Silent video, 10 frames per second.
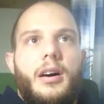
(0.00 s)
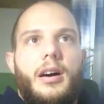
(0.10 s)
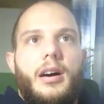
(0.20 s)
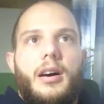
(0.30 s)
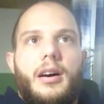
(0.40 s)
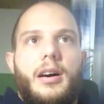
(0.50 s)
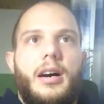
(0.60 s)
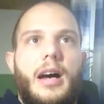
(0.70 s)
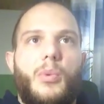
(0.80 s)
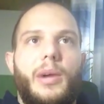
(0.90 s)

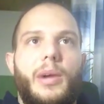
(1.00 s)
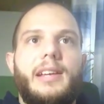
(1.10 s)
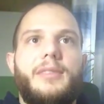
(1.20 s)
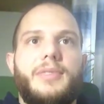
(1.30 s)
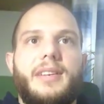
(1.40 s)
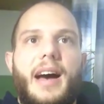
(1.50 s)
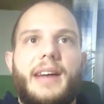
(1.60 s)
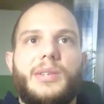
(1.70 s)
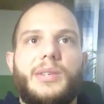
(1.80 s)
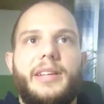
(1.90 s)
I will leave the
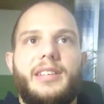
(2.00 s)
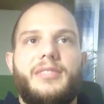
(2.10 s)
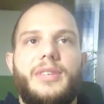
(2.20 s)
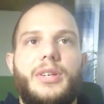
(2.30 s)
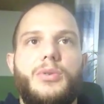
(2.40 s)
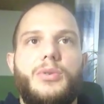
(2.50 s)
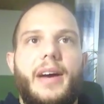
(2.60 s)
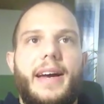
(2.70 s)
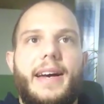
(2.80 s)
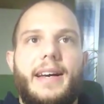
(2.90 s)
isolated view,
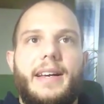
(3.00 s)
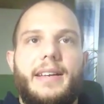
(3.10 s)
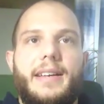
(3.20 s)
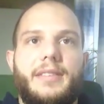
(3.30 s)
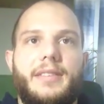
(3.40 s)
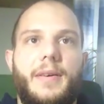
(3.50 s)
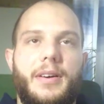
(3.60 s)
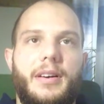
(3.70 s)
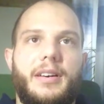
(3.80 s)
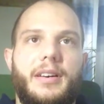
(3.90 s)
and
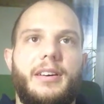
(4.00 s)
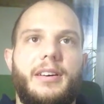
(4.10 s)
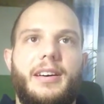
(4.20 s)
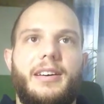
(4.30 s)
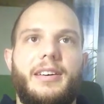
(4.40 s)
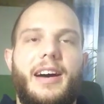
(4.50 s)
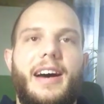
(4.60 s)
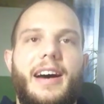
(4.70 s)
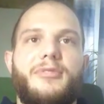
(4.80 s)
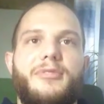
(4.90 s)

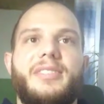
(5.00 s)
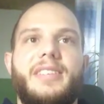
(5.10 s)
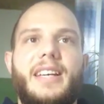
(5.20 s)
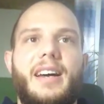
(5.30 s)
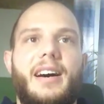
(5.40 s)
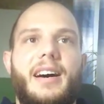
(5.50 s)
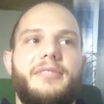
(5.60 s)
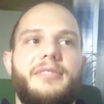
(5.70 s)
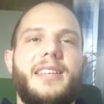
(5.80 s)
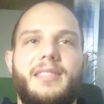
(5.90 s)
I've
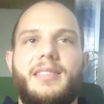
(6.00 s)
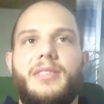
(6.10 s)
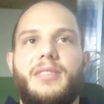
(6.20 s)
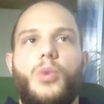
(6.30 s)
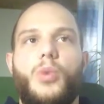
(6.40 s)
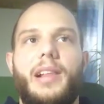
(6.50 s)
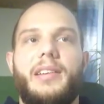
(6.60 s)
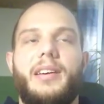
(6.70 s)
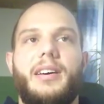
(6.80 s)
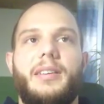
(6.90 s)
hidden as well
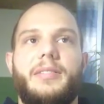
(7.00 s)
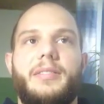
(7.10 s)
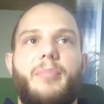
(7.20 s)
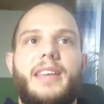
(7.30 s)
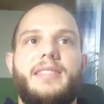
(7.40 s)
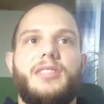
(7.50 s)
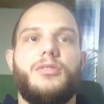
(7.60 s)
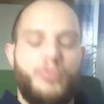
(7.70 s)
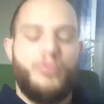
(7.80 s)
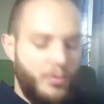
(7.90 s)
the basic
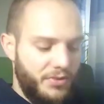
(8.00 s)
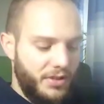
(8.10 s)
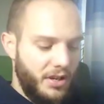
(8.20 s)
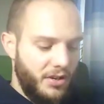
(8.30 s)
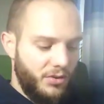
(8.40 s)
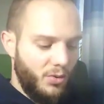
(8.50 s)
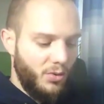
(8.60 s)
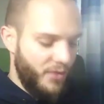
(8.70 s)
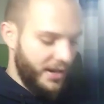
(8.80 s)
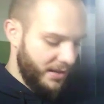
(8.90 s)
shrooms. So
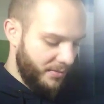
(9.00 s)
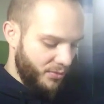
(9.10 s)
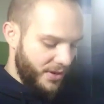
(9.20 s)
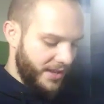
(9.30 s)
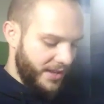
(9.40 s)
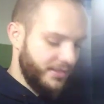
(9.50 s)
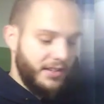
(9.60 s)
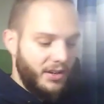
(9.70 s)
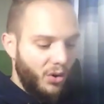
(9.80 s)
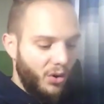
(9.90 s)
when I press
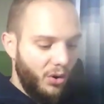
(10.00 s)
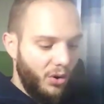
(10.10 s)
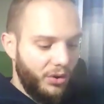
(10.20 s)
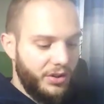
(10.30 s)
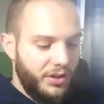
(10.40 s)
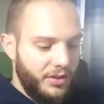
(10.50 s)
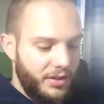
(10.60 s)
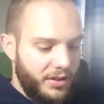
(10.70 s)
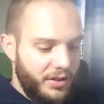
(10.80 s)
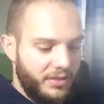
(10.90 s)
Alt
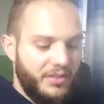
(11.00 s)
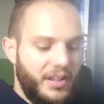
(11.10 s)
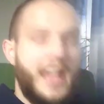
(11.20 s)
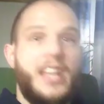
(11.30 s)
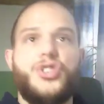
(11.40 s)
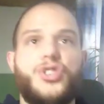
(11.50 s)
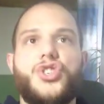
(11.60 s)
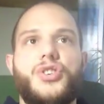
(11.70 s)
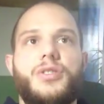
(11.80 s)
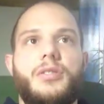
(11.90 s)

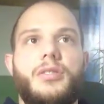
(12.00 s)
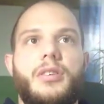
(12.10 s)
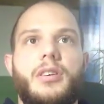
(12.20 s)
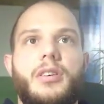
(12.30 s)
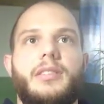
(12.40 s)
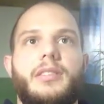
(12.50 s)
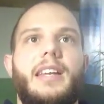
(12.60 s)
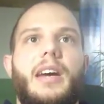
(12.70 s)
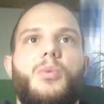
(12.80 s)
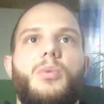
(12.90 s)
H,
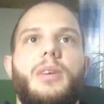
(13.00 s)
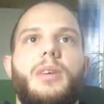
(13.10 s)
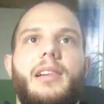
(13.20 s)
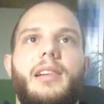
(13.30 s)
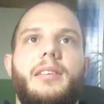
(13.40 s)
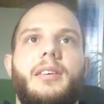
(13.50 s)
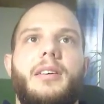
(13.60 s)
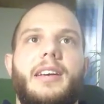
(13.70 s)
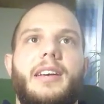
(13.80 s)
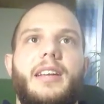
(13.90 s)
then I will
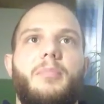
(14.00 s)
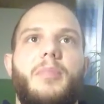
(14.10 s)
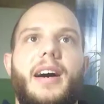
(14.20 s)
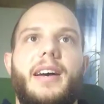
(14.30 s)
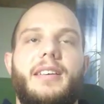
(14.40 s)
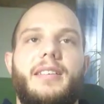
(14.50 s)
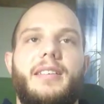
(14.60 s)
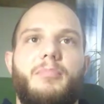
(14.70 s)
get my